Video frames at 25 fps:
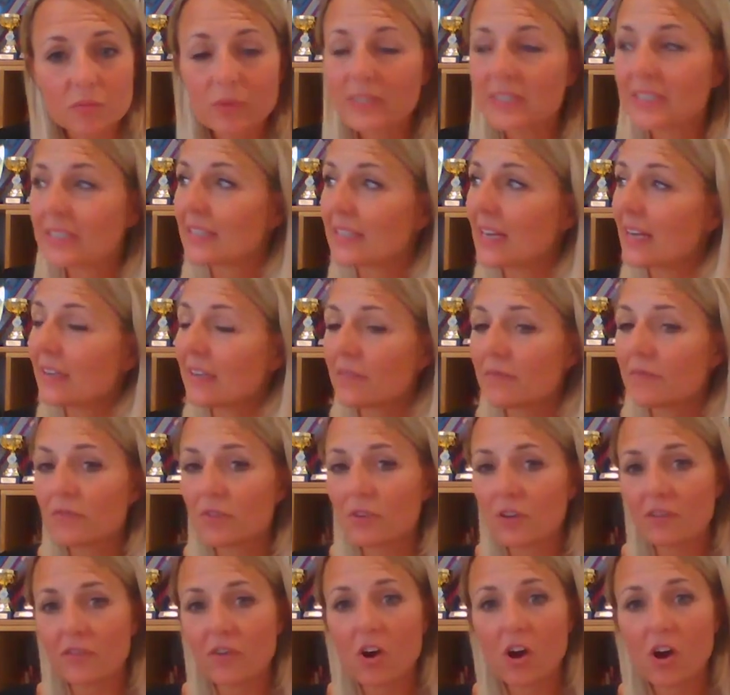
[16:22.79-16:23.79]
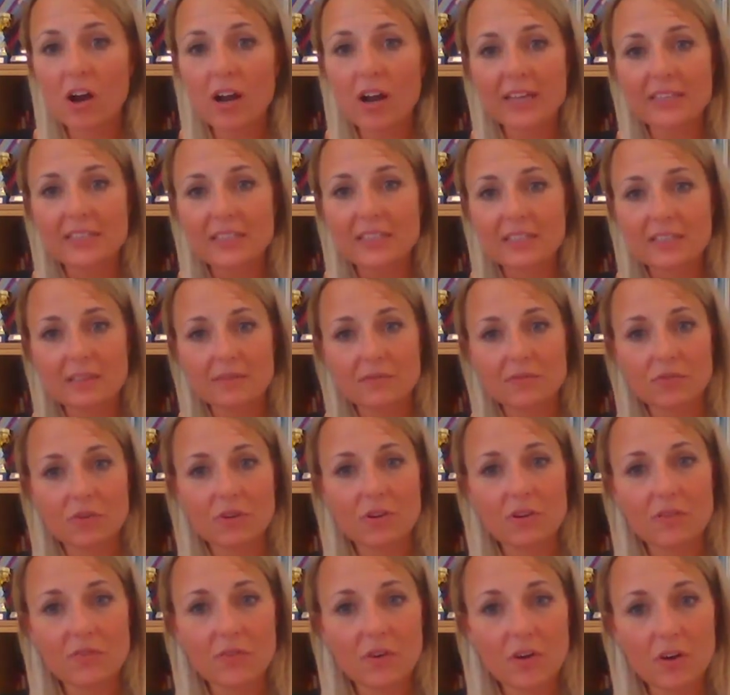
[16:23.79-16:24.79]
We stand in front of our classes, in
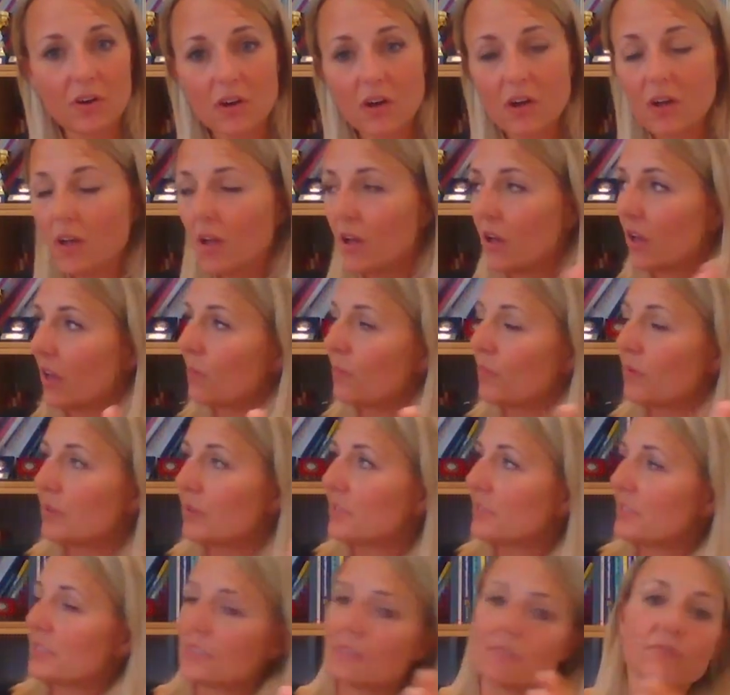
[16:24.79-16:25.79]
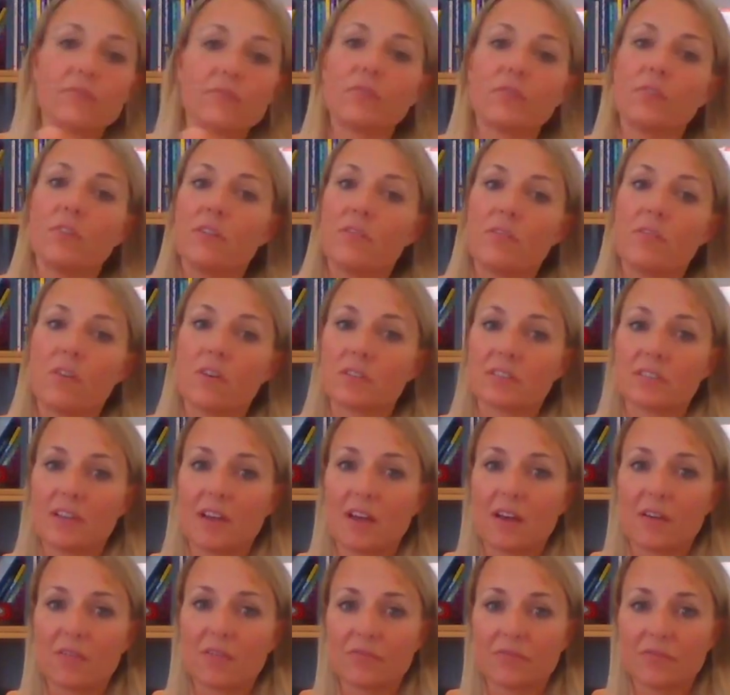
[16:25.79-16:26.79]
front of our communities, in front of our
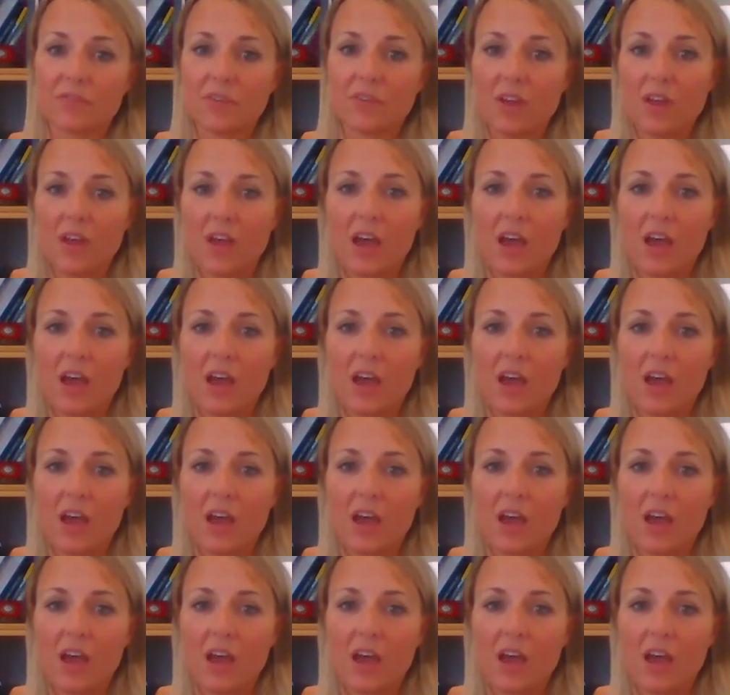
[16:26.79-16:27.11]
staff,